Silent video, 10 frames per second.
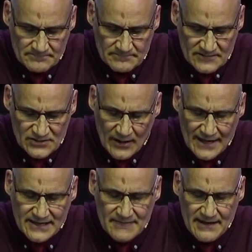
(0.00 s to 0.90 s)
so I
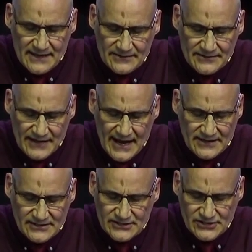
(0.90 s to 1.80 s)
commit the
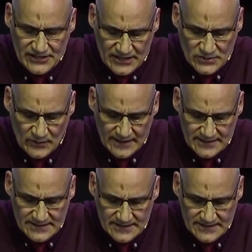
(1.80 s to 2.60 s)
next six weeks